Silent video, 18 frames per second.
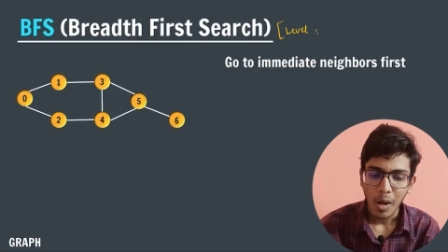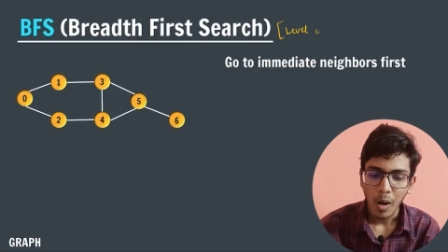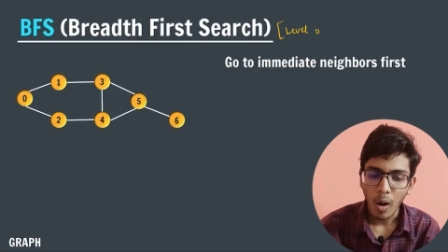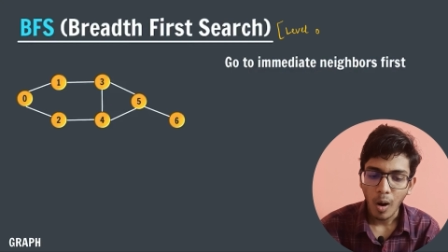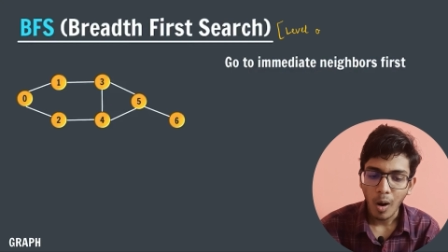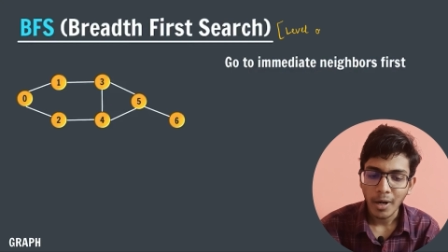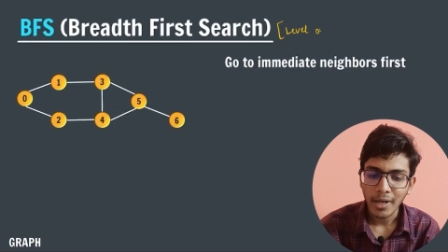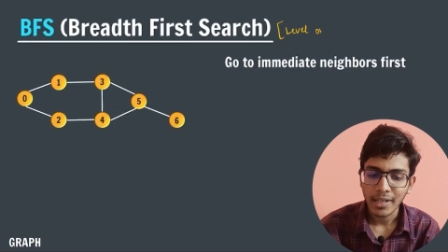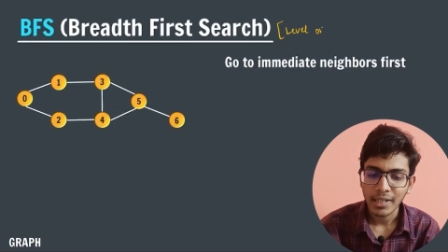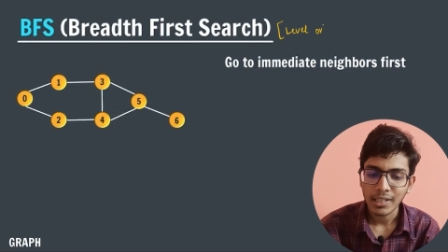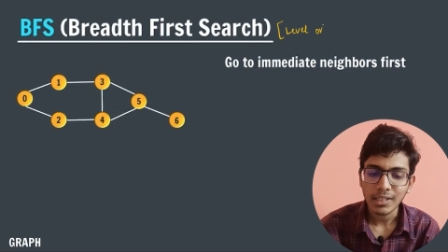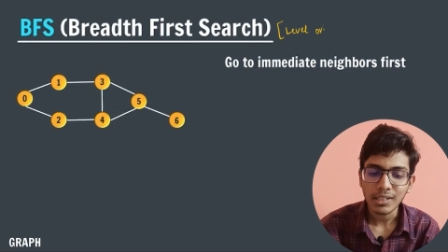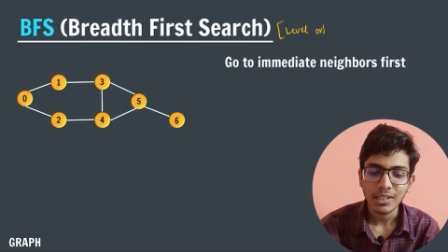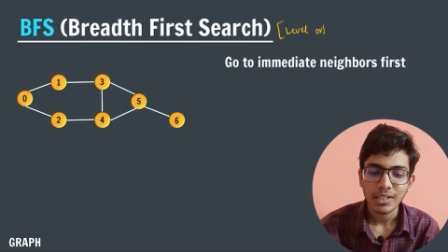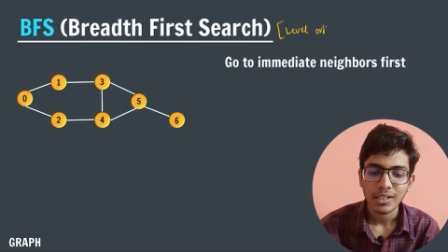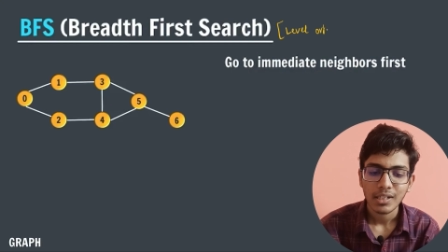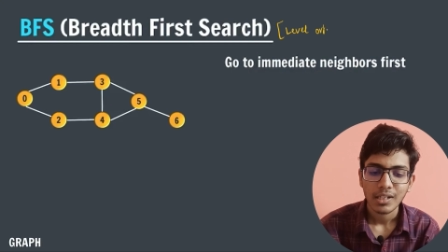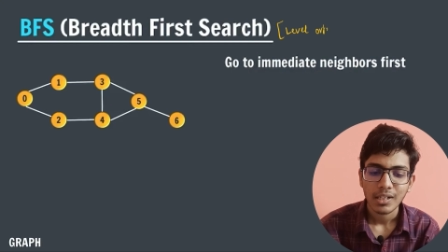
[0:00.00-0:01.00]
order
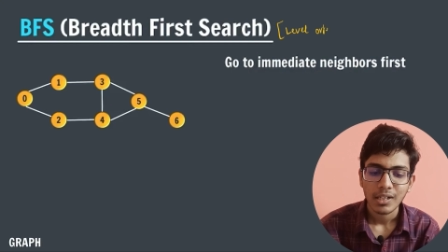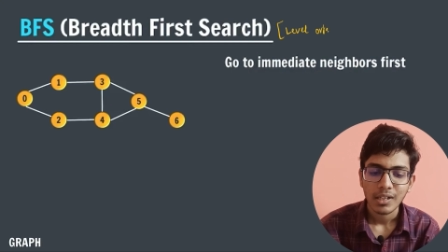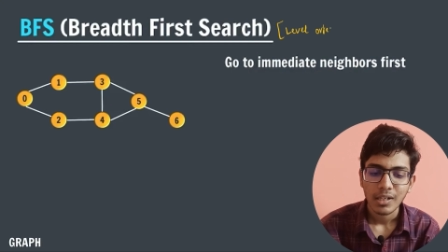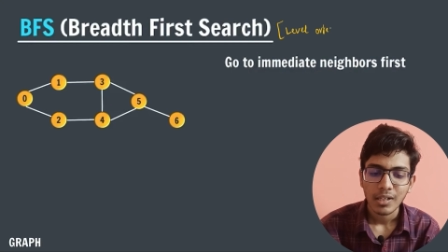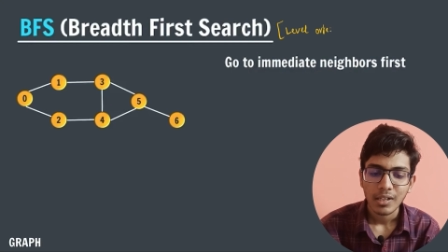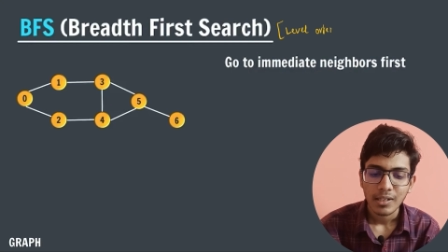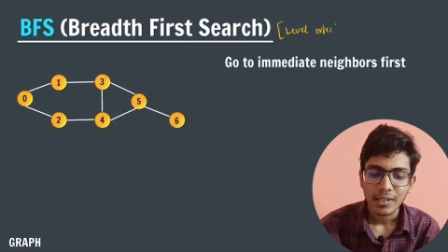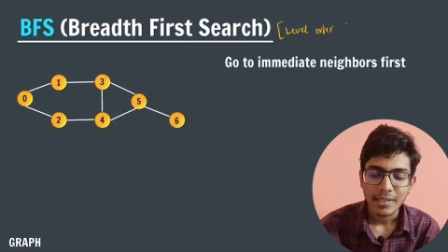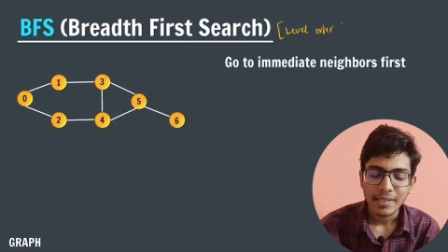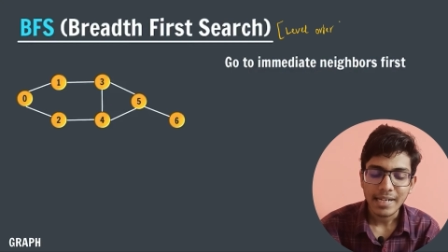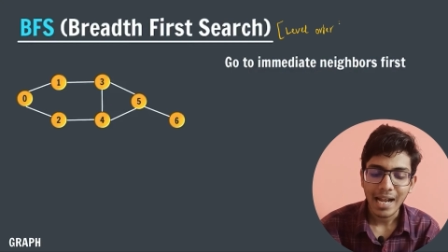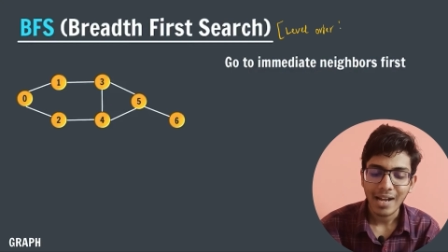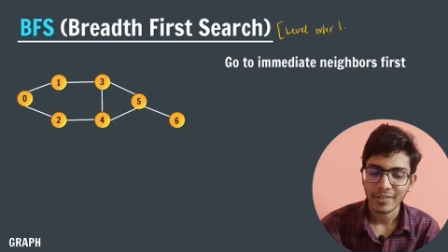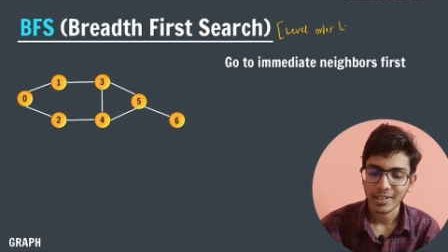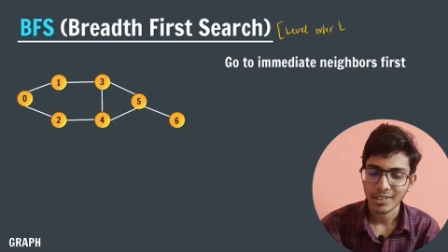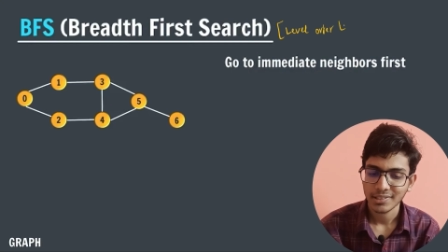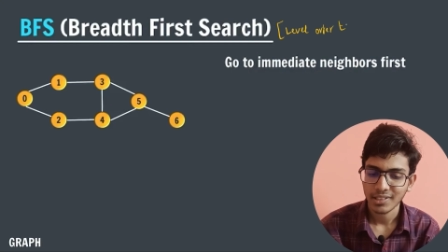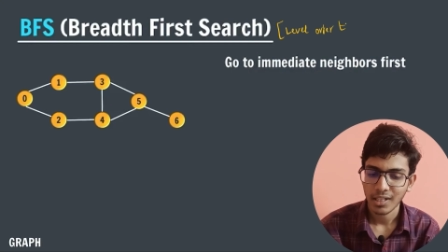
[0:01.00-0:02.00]

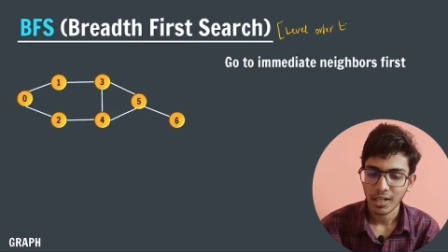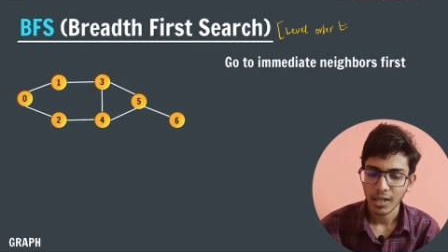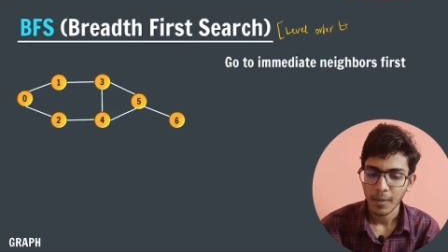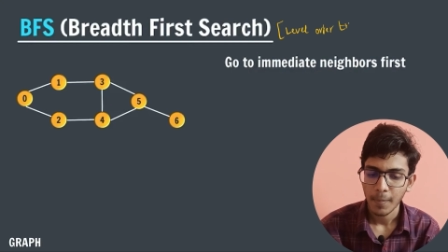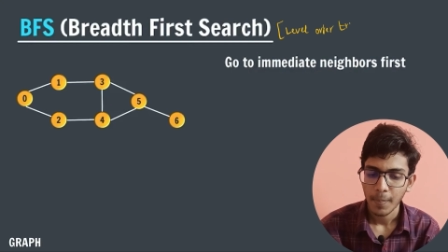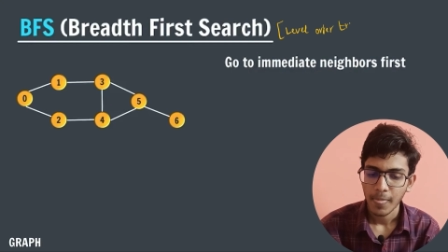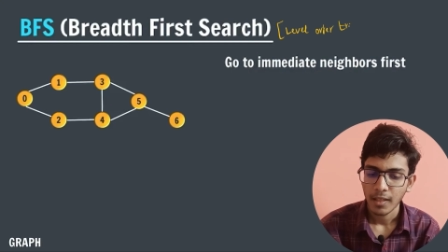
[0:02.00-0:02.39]
traversal.